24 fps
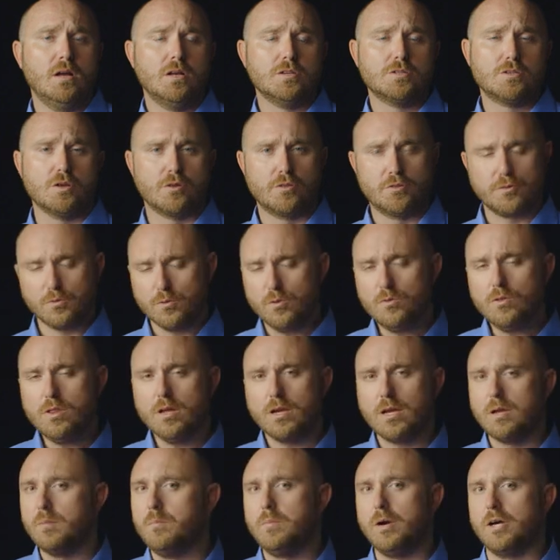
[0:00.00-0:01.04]
So through the
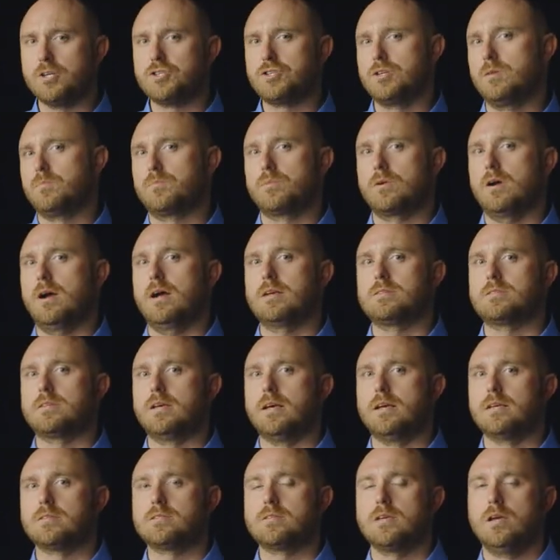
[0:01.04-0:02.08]
combustion
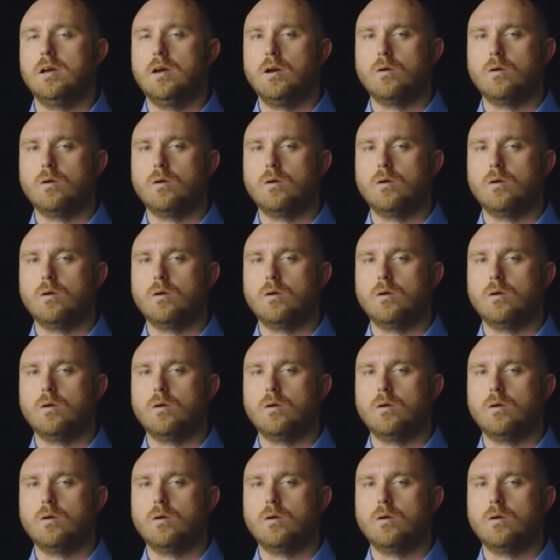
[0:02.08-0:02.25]
process,